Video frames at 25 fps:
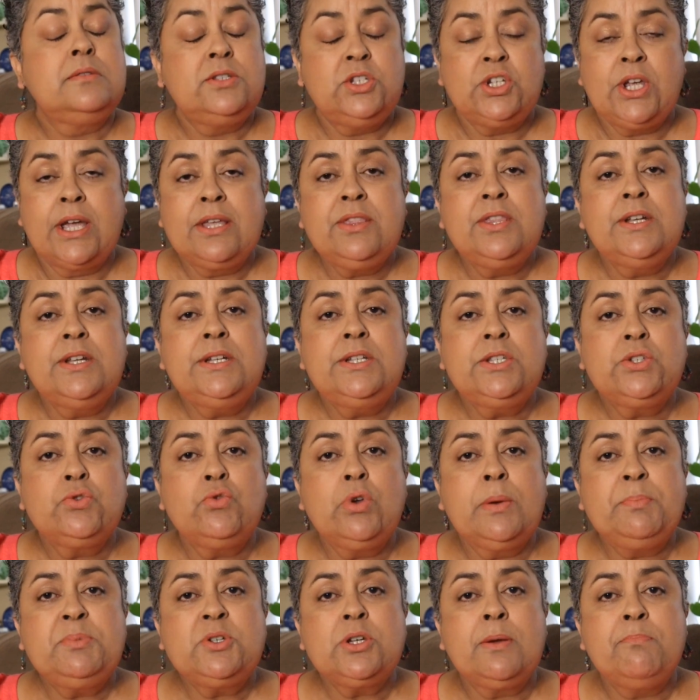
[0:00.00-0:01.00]
check the
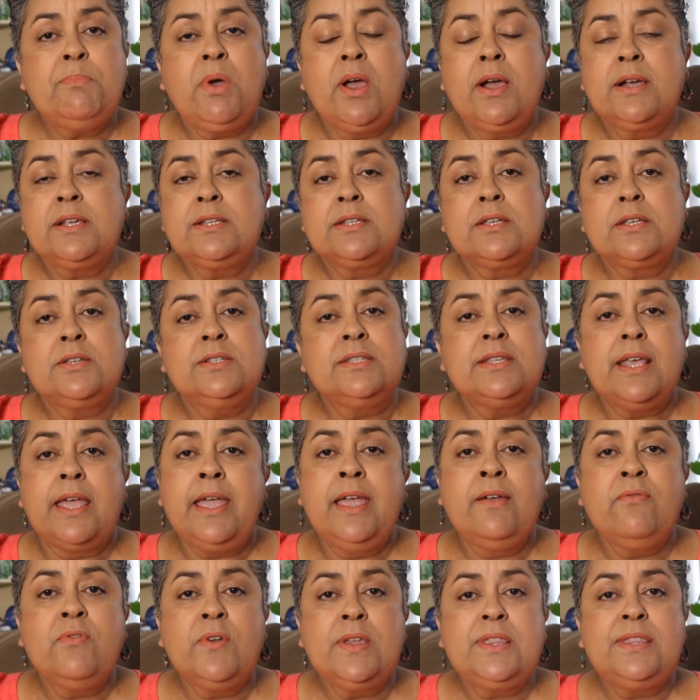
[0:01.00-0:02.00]
description box because
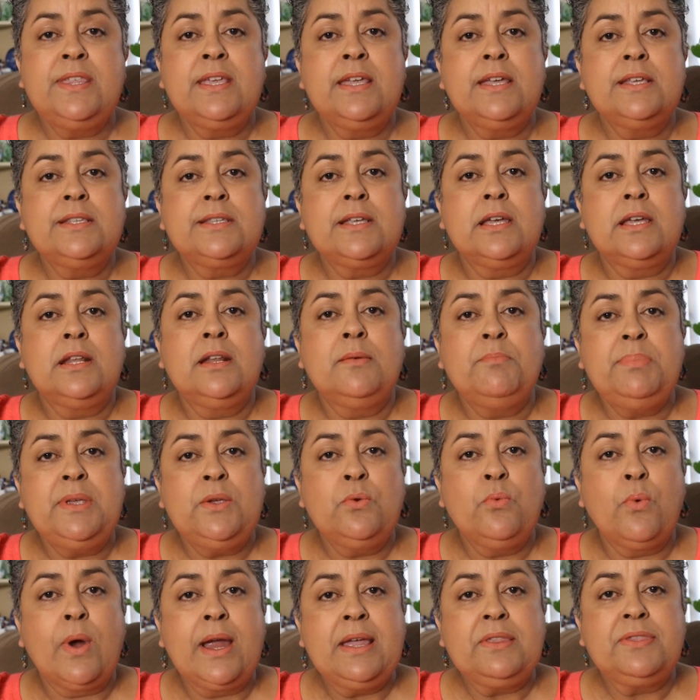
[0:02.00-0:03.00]
everything is going to be
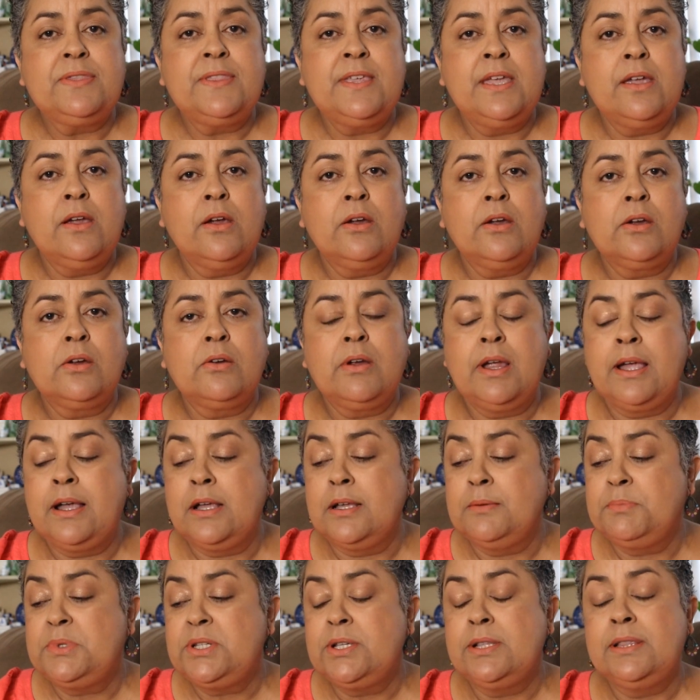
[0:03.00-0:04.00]
right there
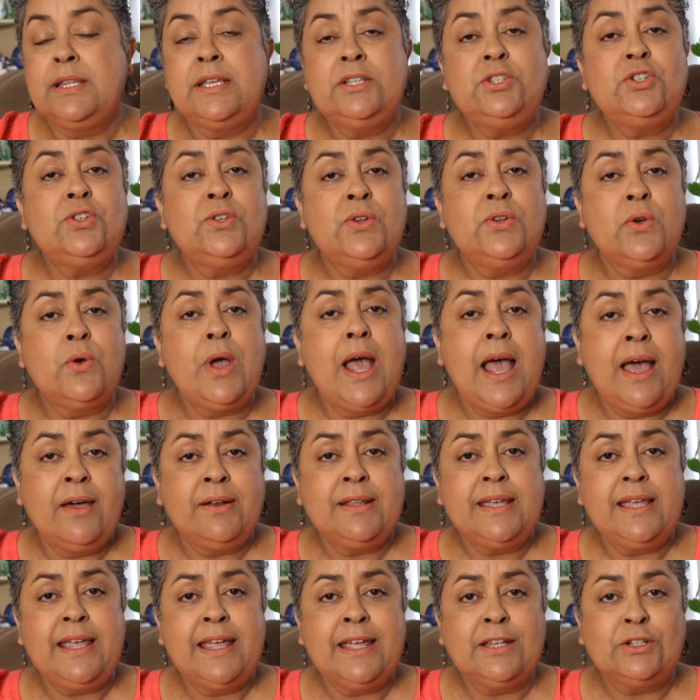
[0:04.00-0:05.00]
um, to let you know how
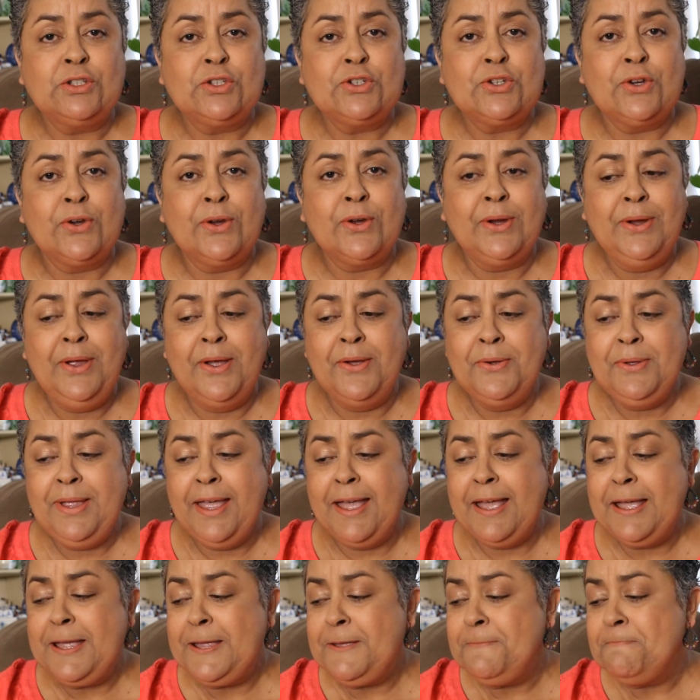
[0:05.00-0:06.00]
to enter
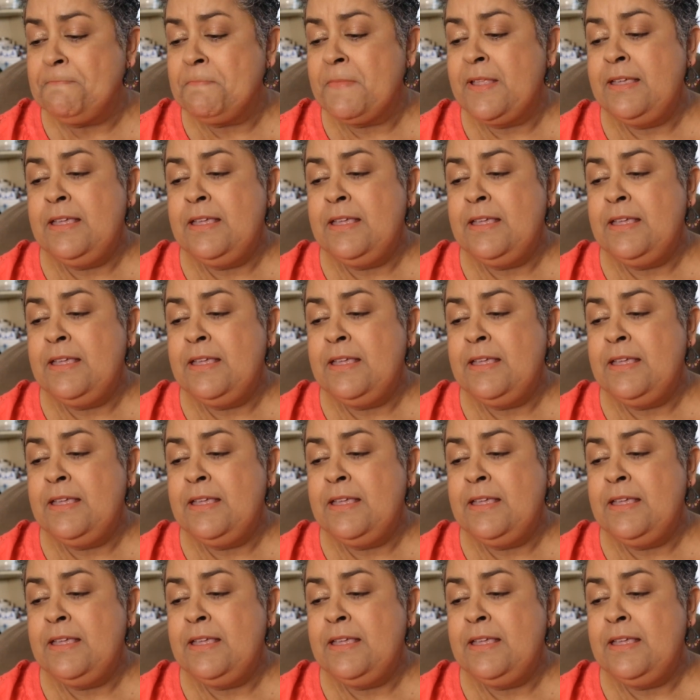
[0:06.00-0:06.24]
okay